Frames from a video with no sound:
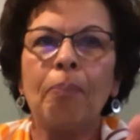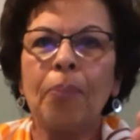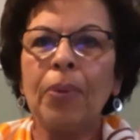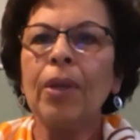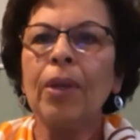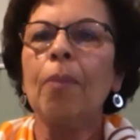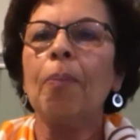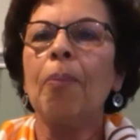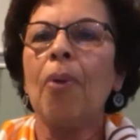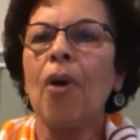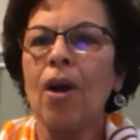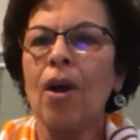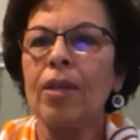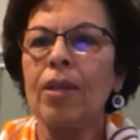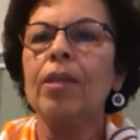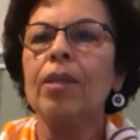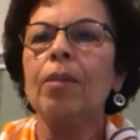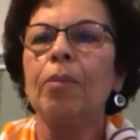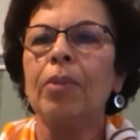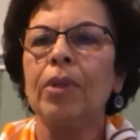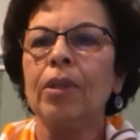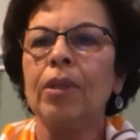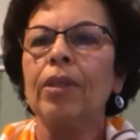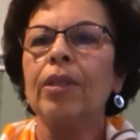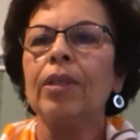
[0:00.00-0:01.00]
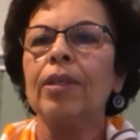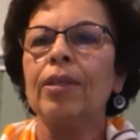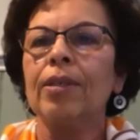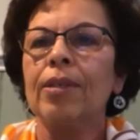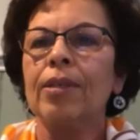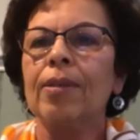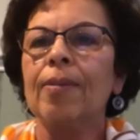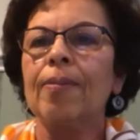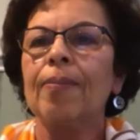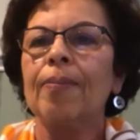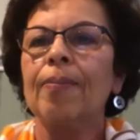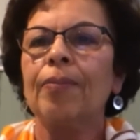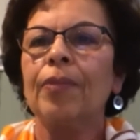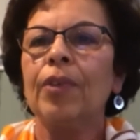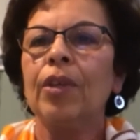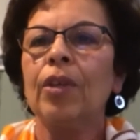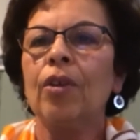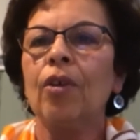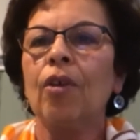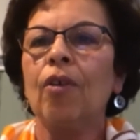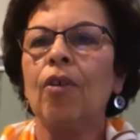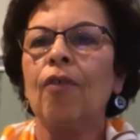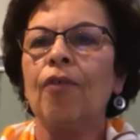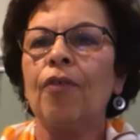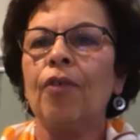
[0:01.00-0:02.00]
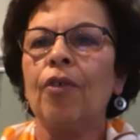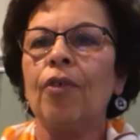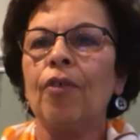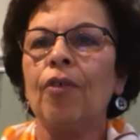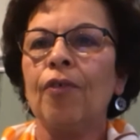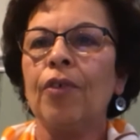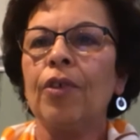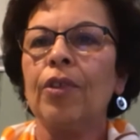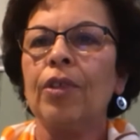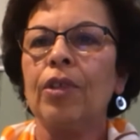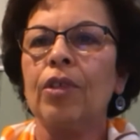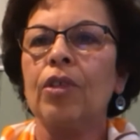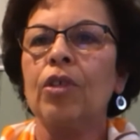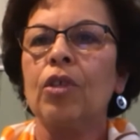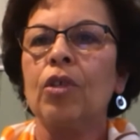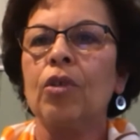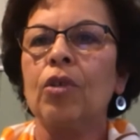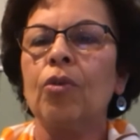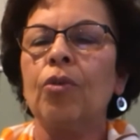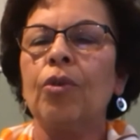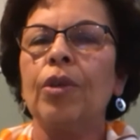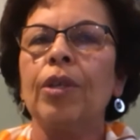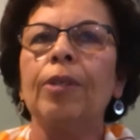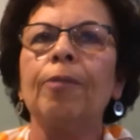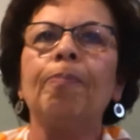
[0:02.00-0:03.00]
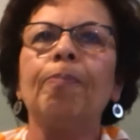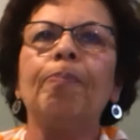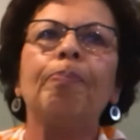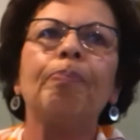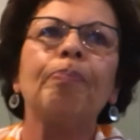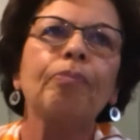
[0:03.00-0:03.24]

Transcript: big possibilities, for this student.